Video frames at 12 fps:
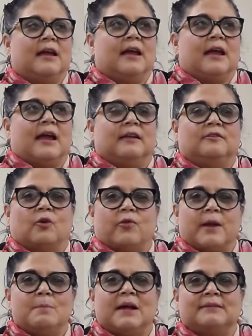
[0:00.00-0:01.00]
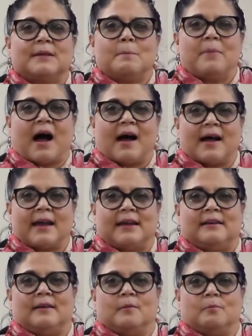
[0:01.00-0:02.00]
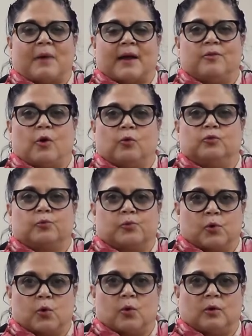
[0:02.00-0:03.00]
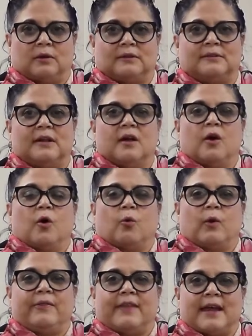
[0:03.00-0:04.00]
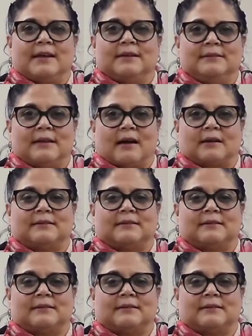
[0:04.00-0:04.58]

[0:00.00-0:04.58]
And so they must abide by those rules when they conduct